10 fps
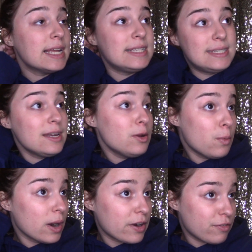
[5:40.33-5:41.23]
It didn't
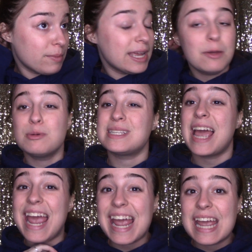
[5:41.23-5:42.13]
work for me, and it was
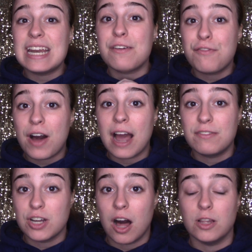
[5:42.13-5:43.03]

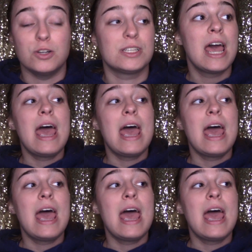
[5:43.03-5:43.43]
$85,